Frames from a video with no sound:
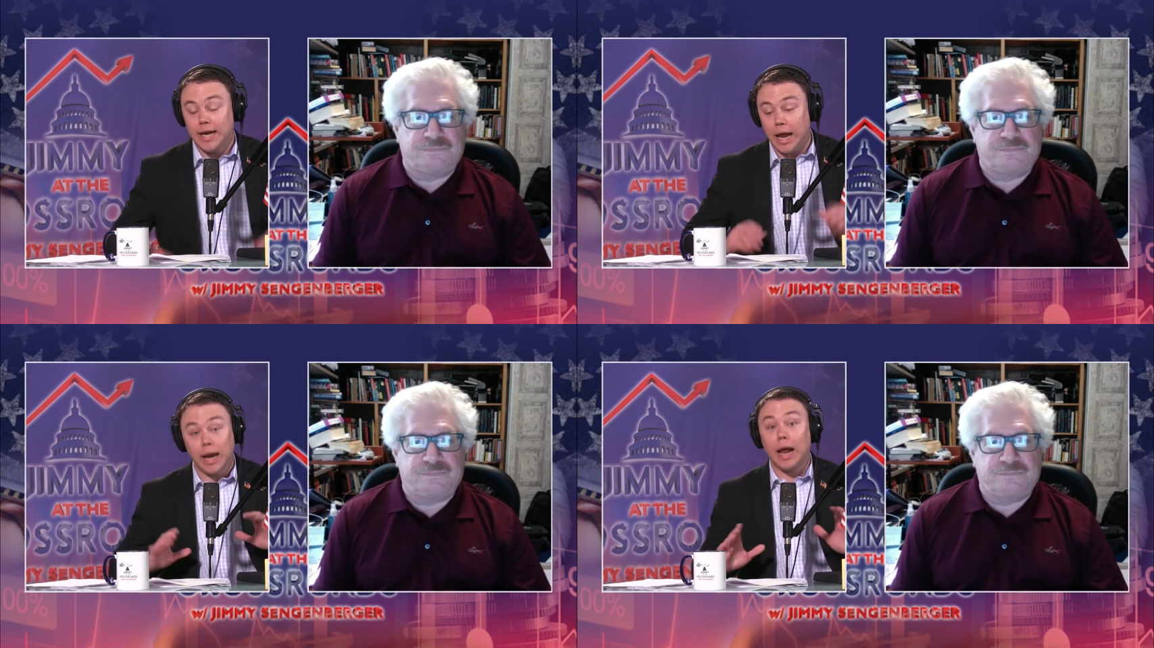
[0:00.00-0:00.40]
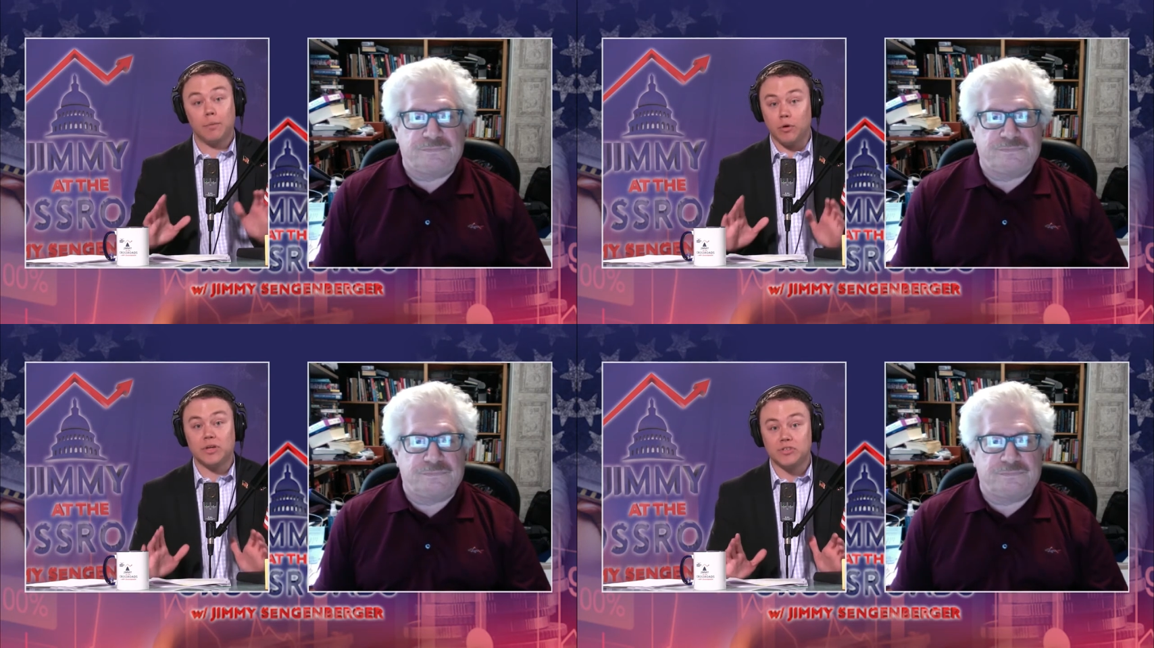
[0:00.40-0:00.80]
Speaker 1: and, and I
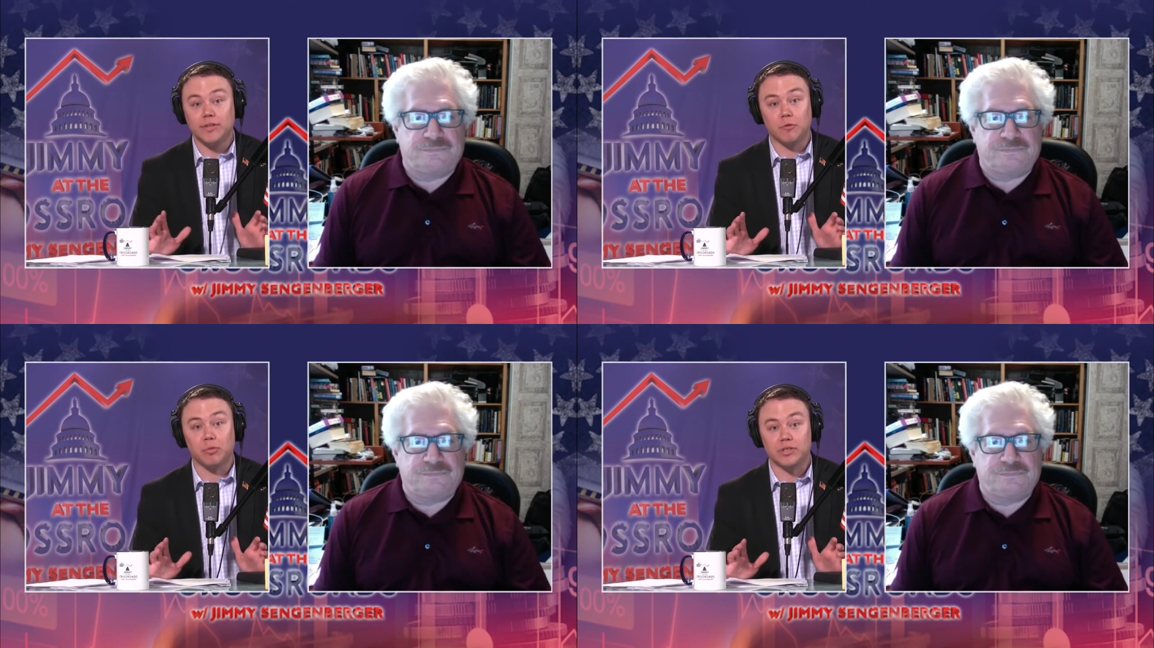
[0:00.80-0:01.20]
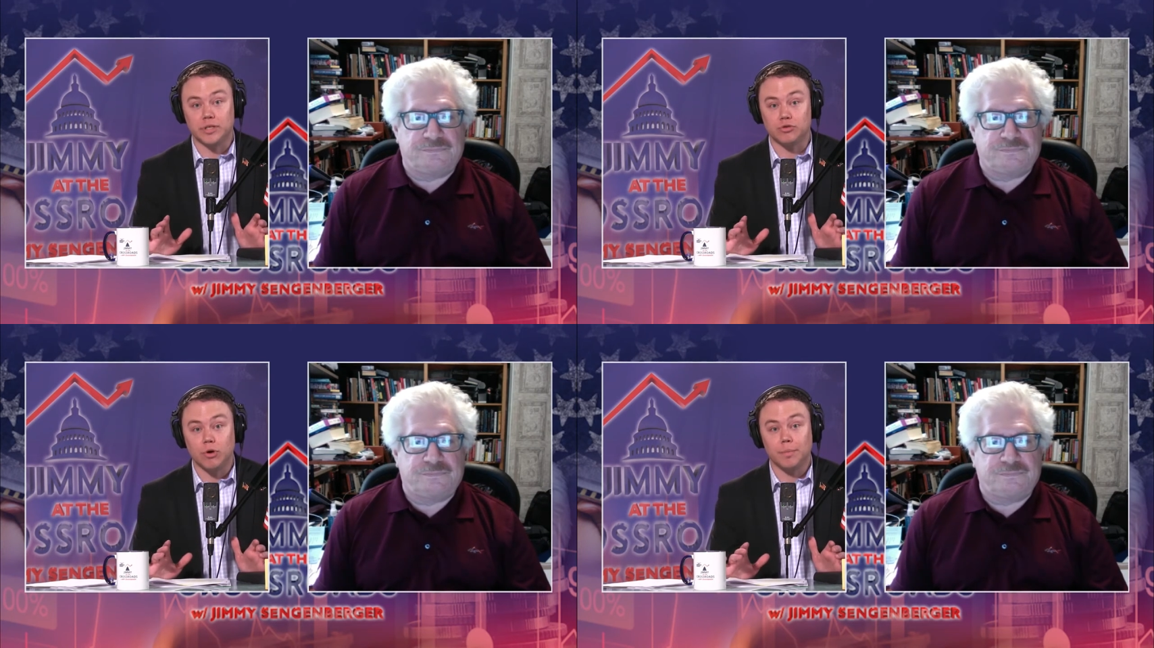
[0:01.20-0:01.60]
will concede that
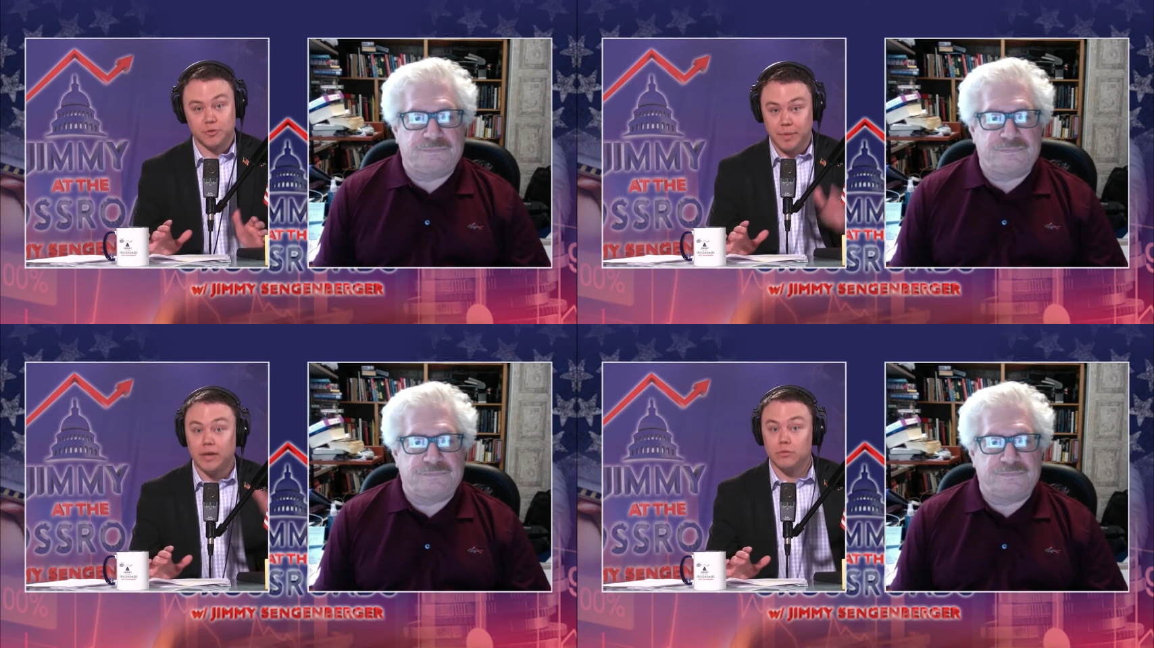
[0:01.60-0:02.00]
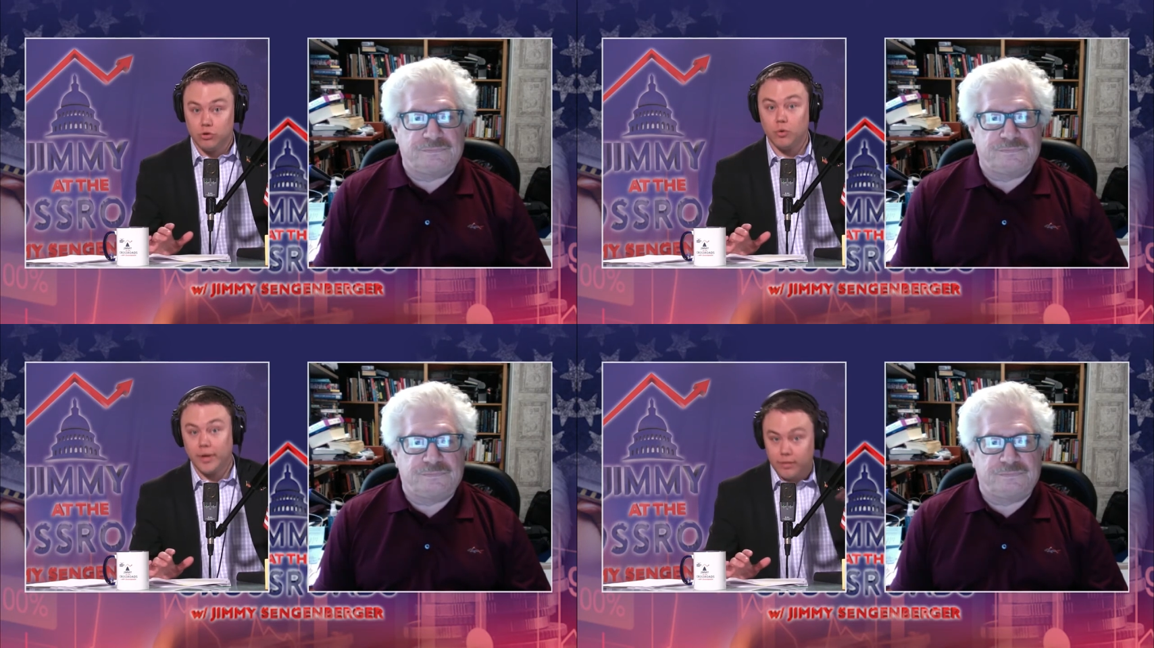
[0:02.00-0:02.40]
President Trump has been
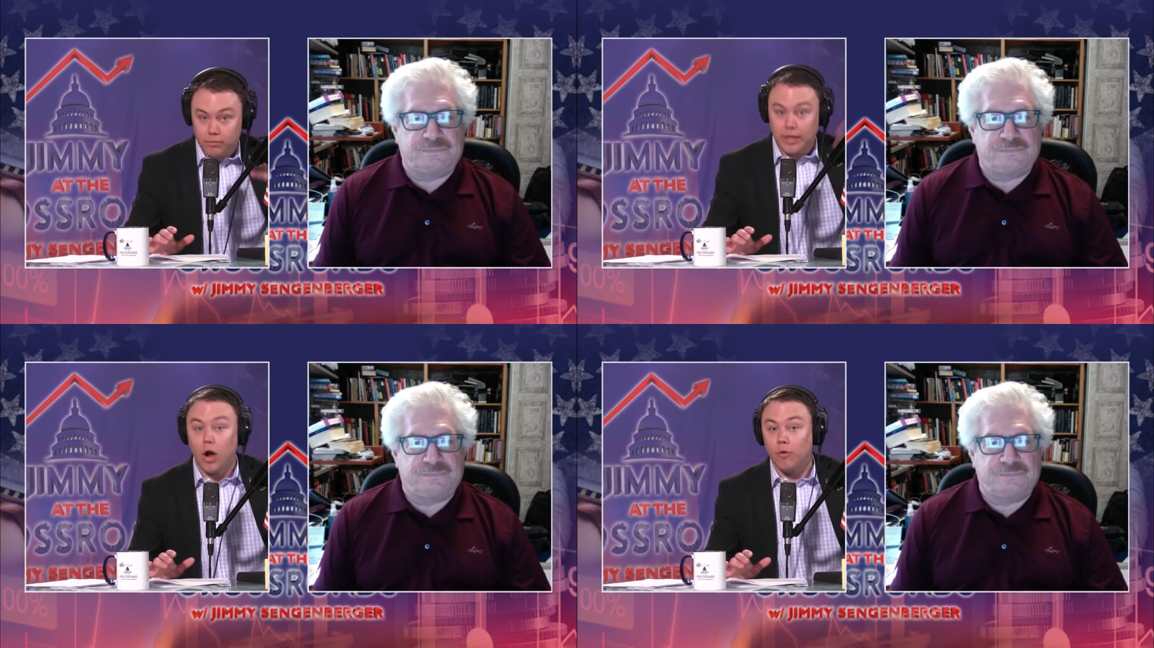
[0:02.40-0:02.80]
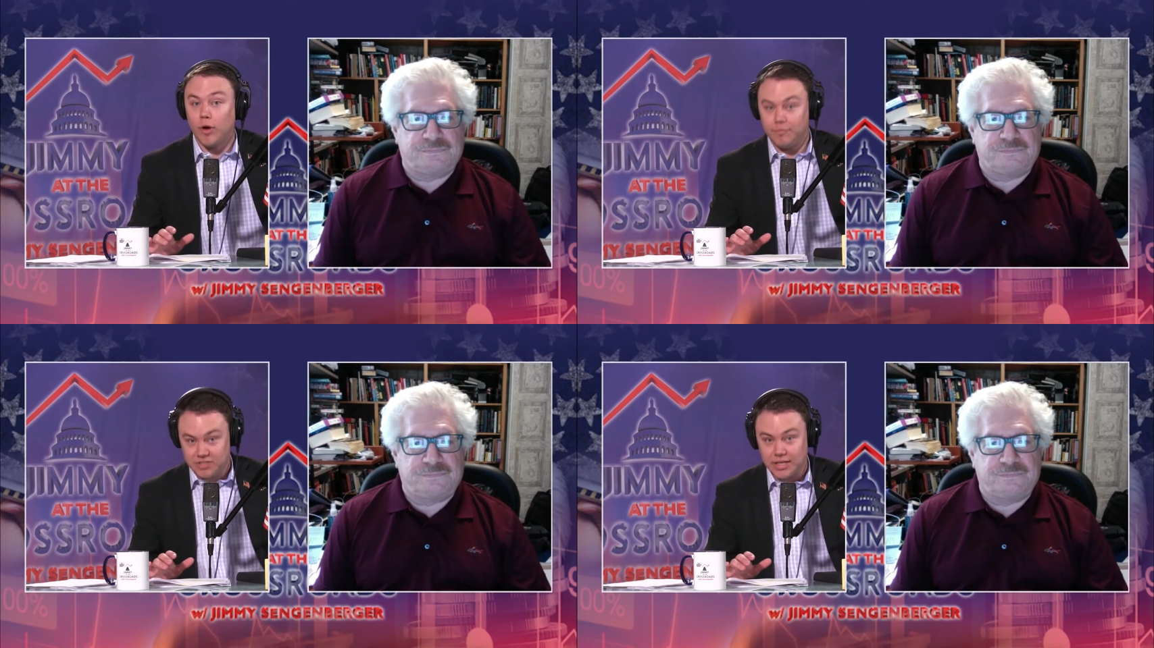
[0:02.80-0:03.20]
doing the
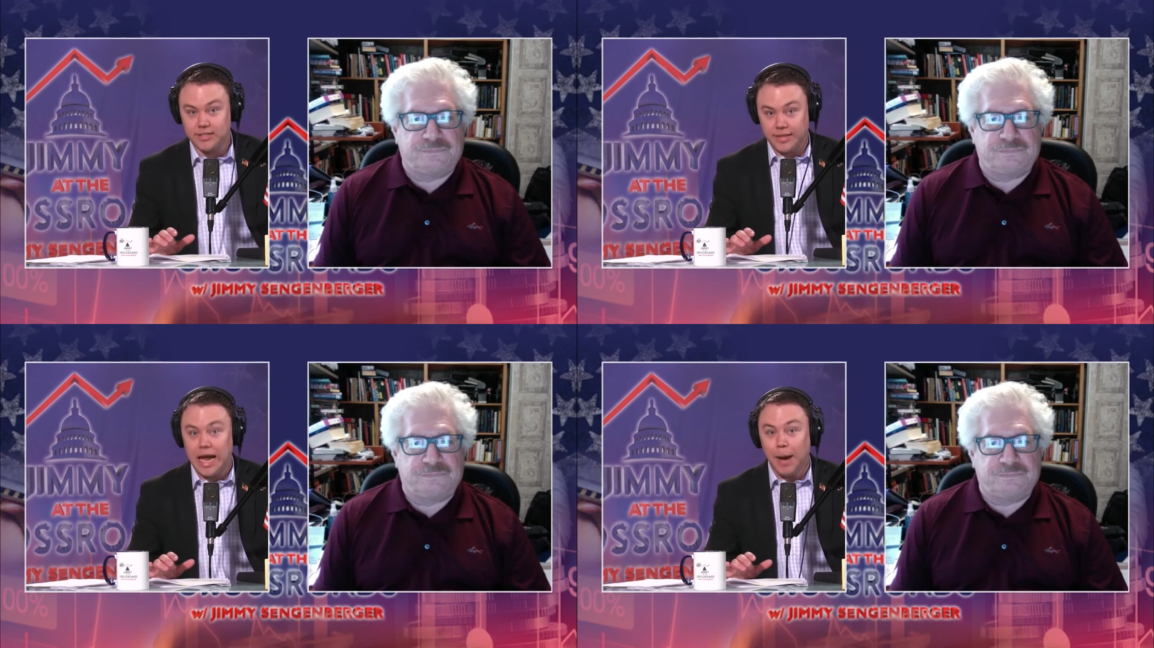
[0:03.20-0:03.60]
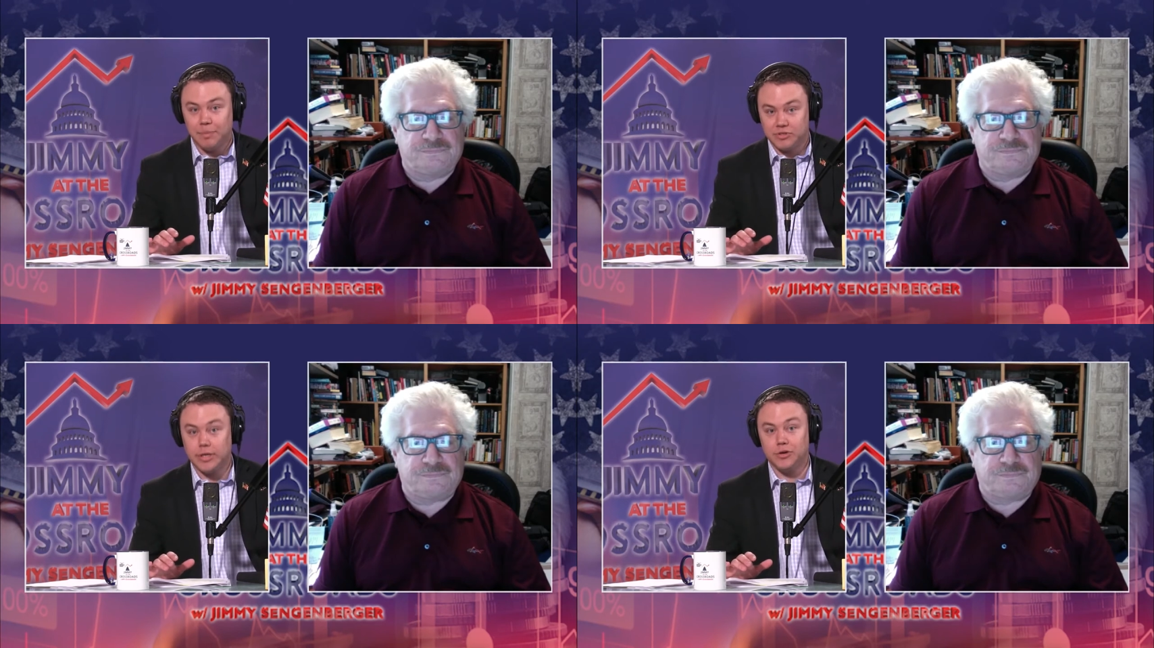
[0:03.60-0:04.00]
overemphasizing the
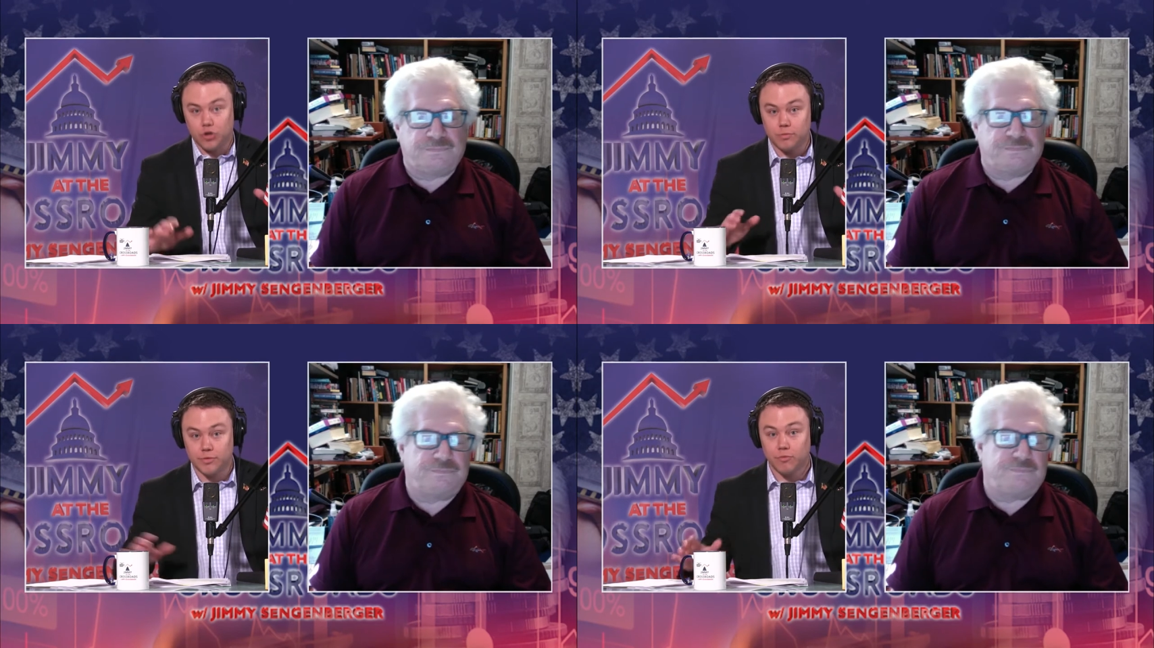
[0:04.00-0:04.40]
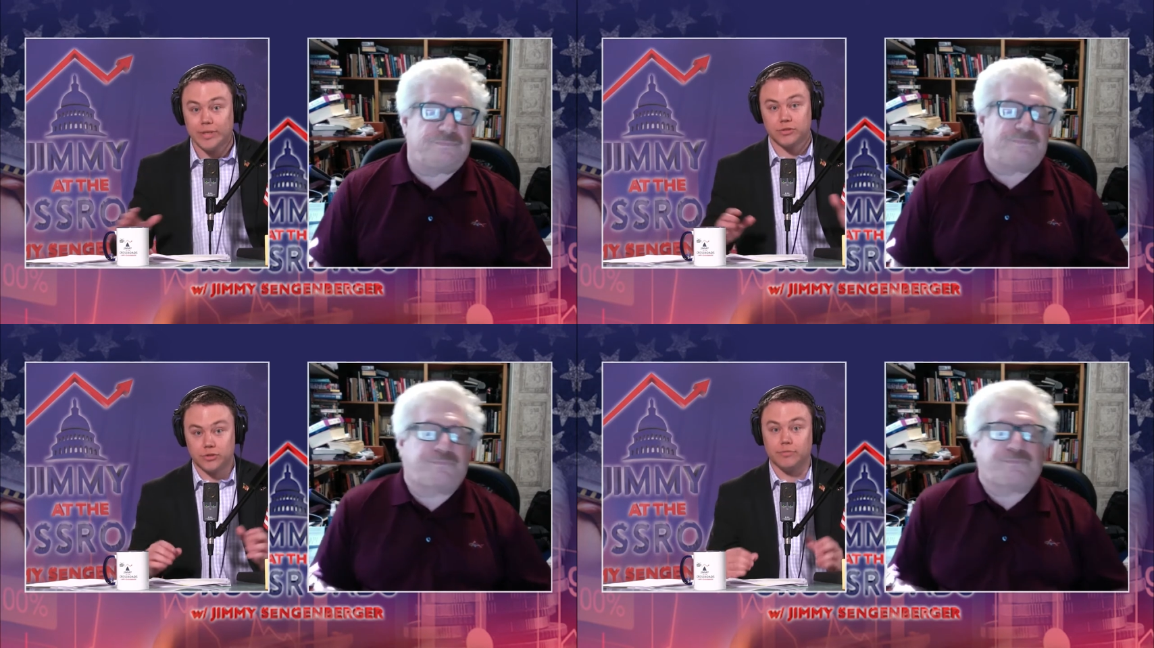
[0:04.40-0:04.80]
opposite in terms of
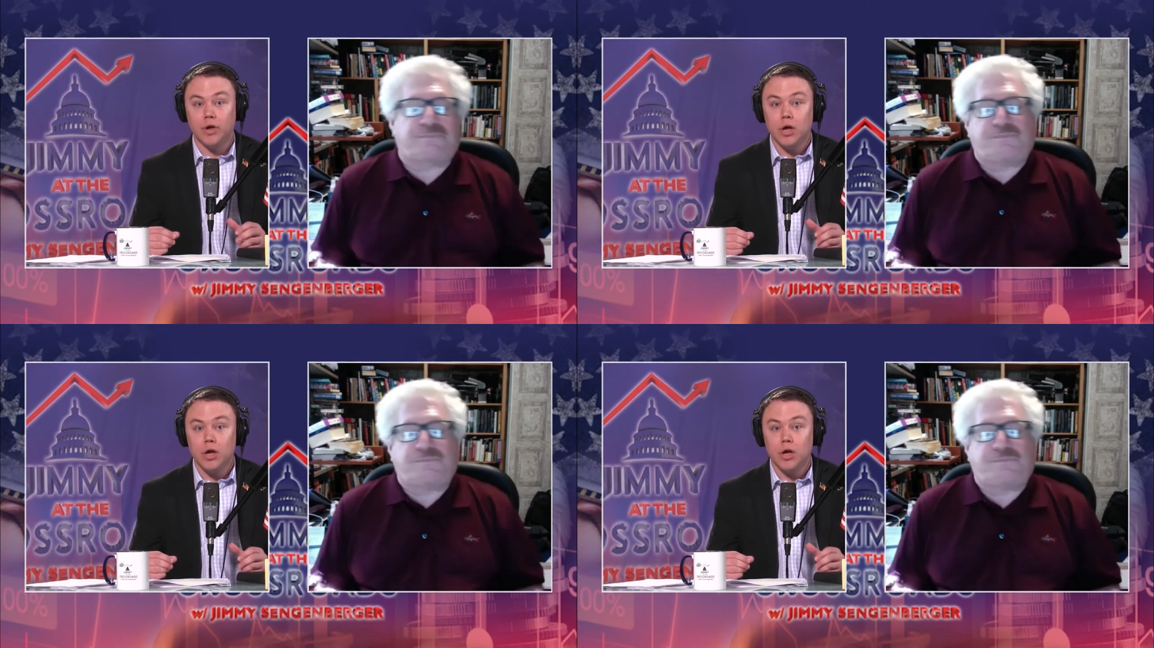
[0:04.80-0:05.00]
risks of,